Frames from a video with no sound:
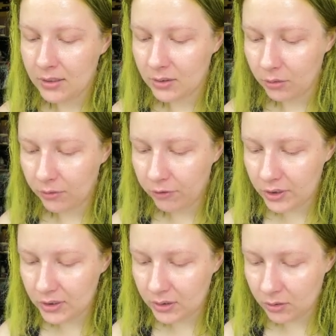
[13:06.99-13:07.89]
So the
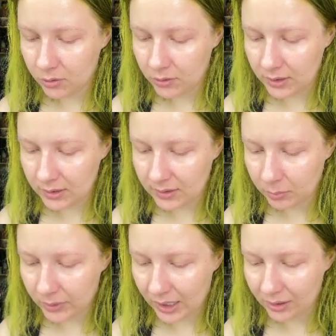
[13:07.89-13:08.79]
first coat is
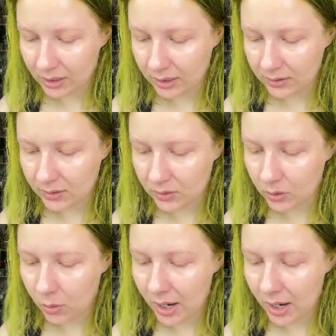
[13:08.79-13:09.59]
applied like so.